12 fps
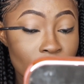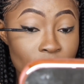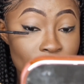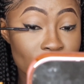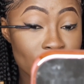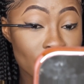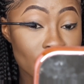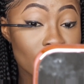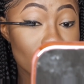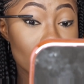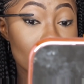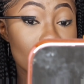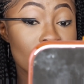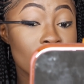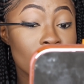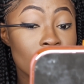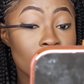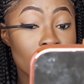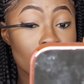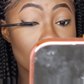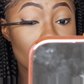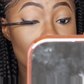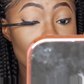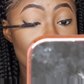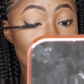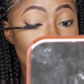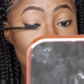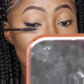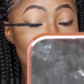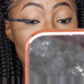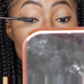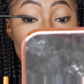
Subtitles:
As I always don't go with